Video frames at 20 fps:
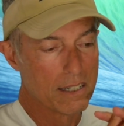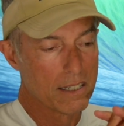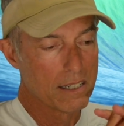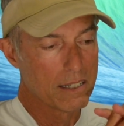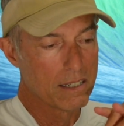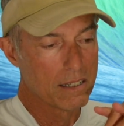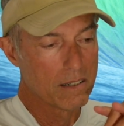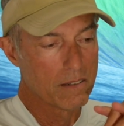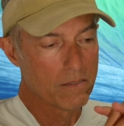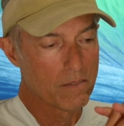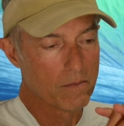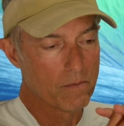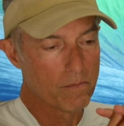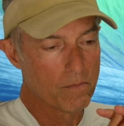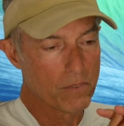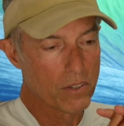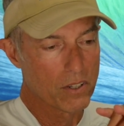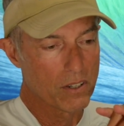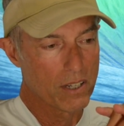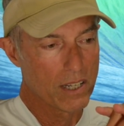
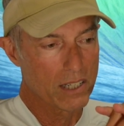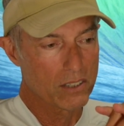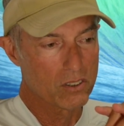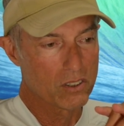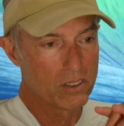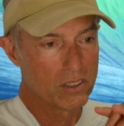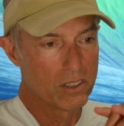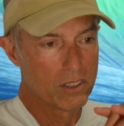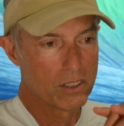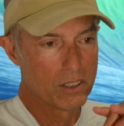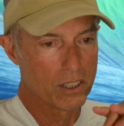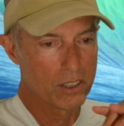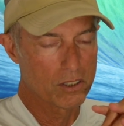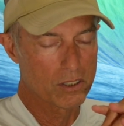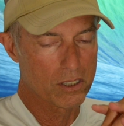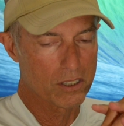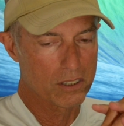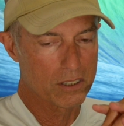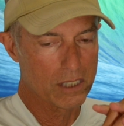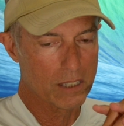Um, the next
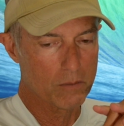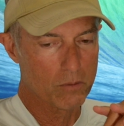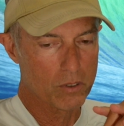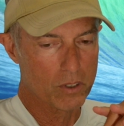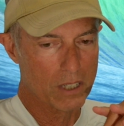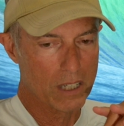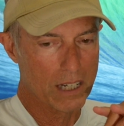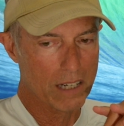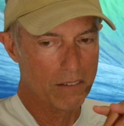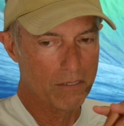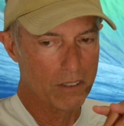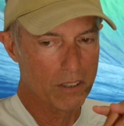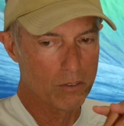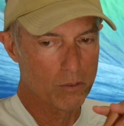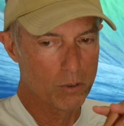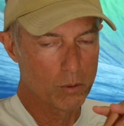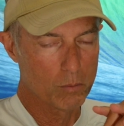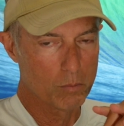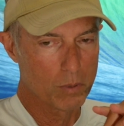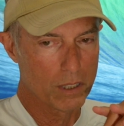distance I'm
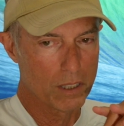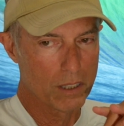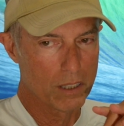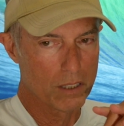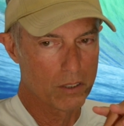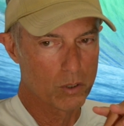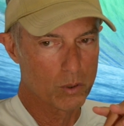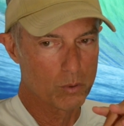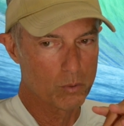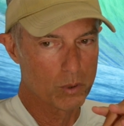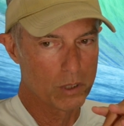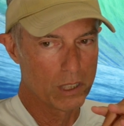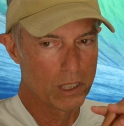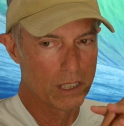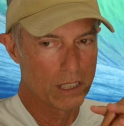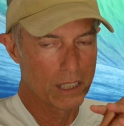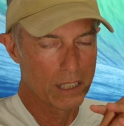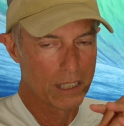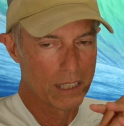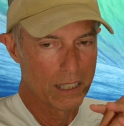traveling will be this
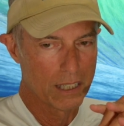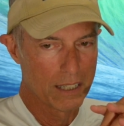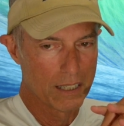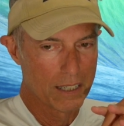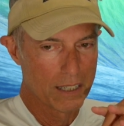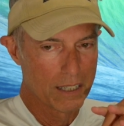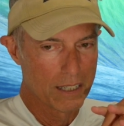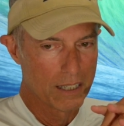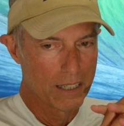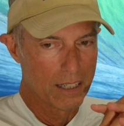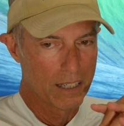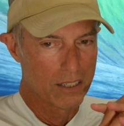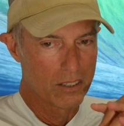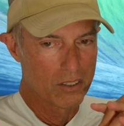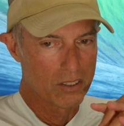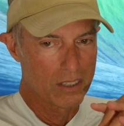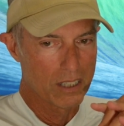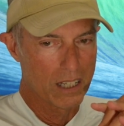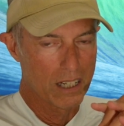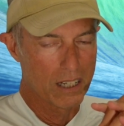week.
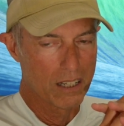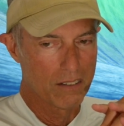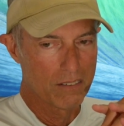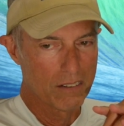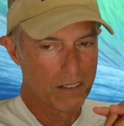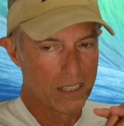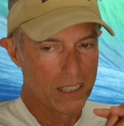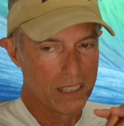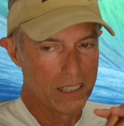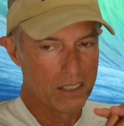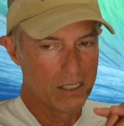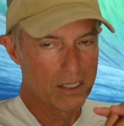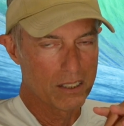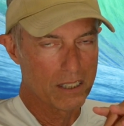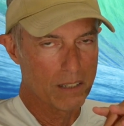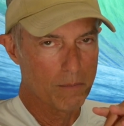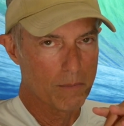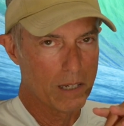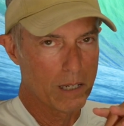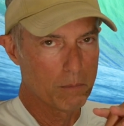instead of
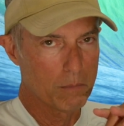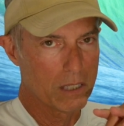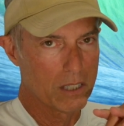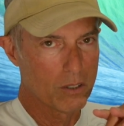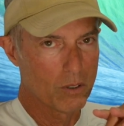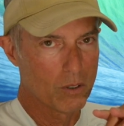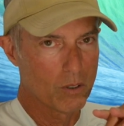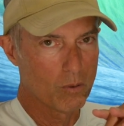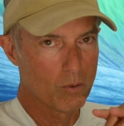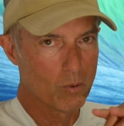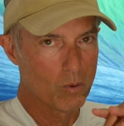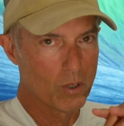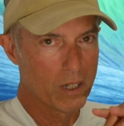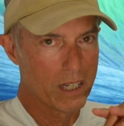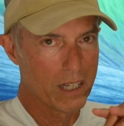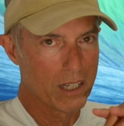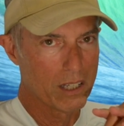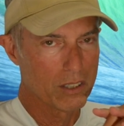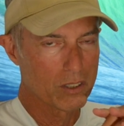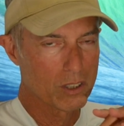east, I might be going
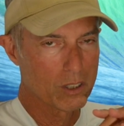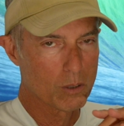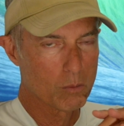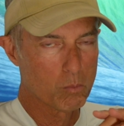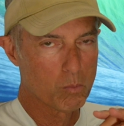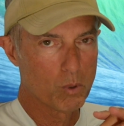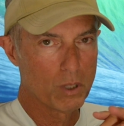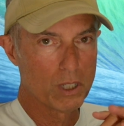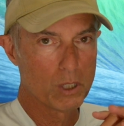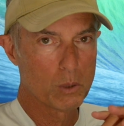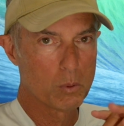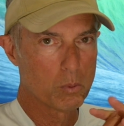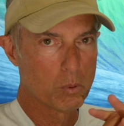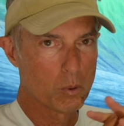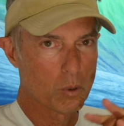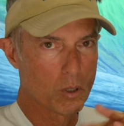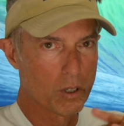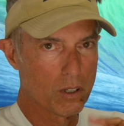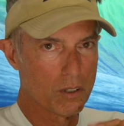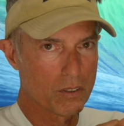west to
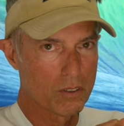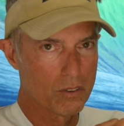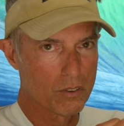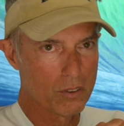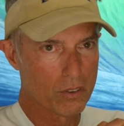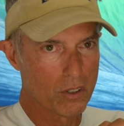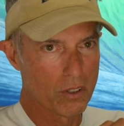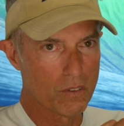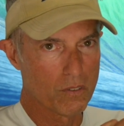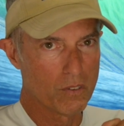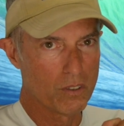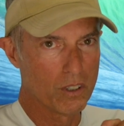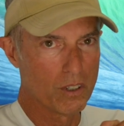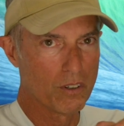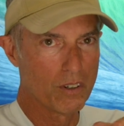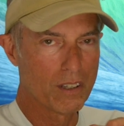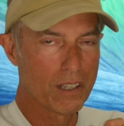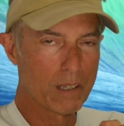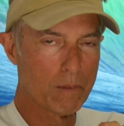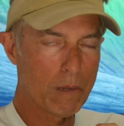Bridgeport. So if you
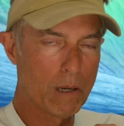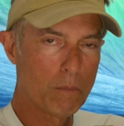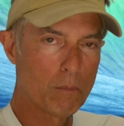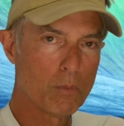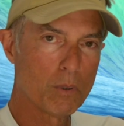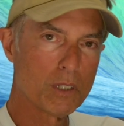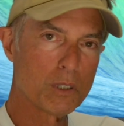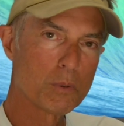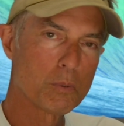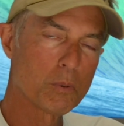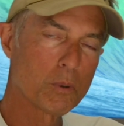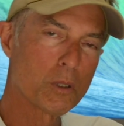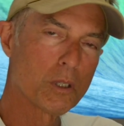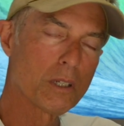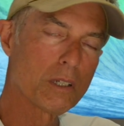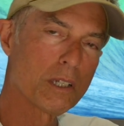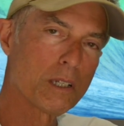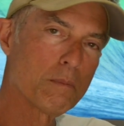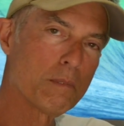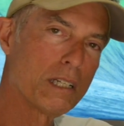know anything about
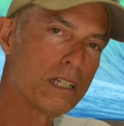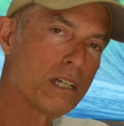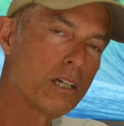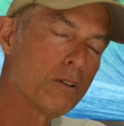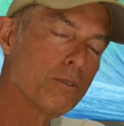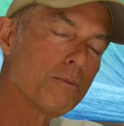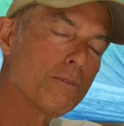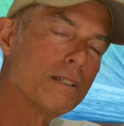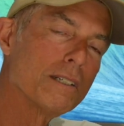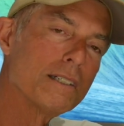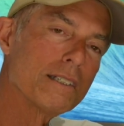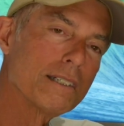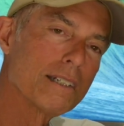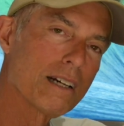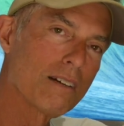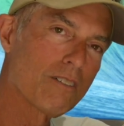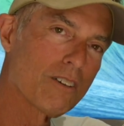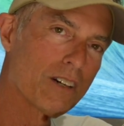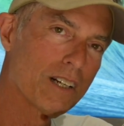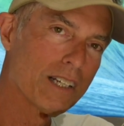Bridgeport, let me know.
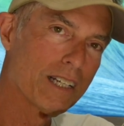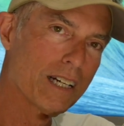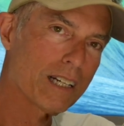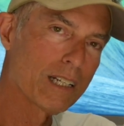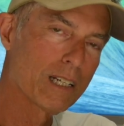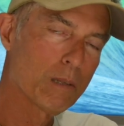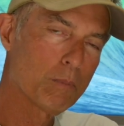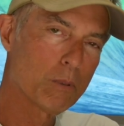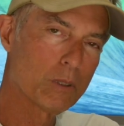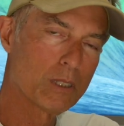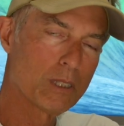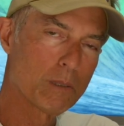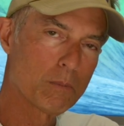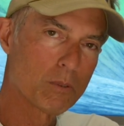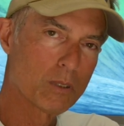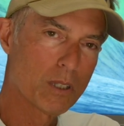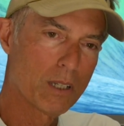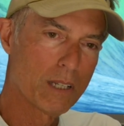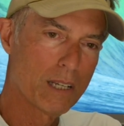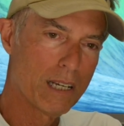I've already got a couple
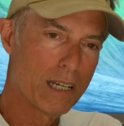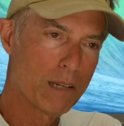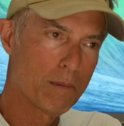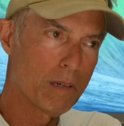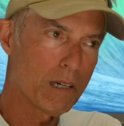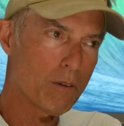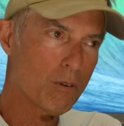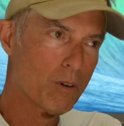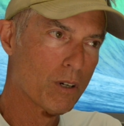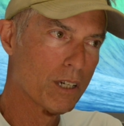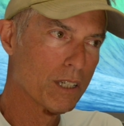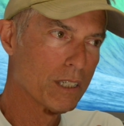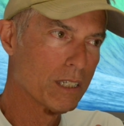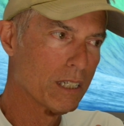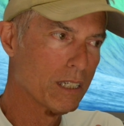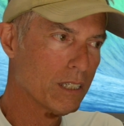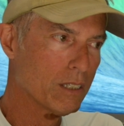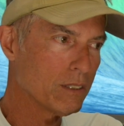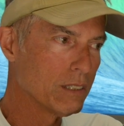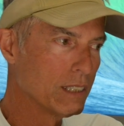tips on that about where to
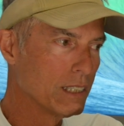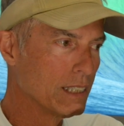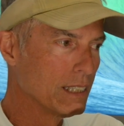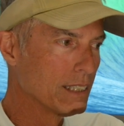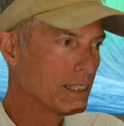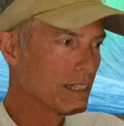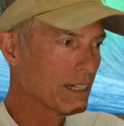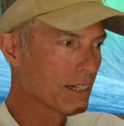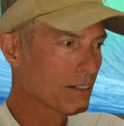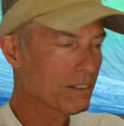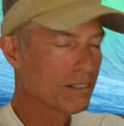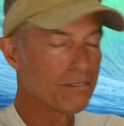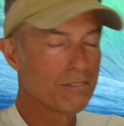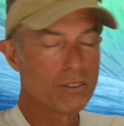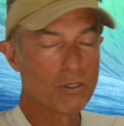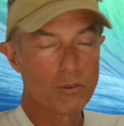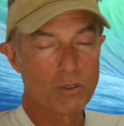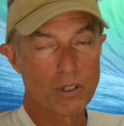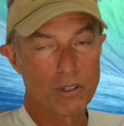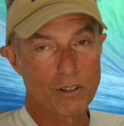go. I don't even
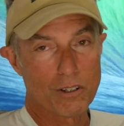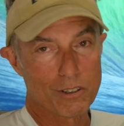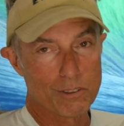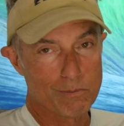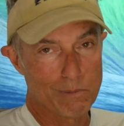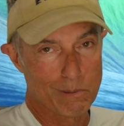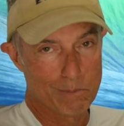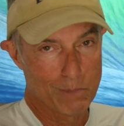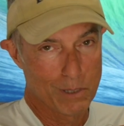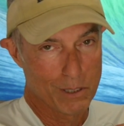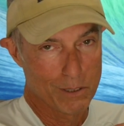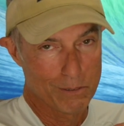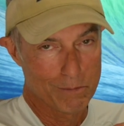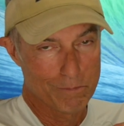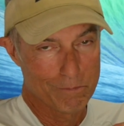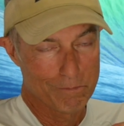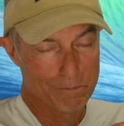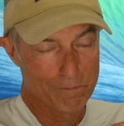know where to launch my boat.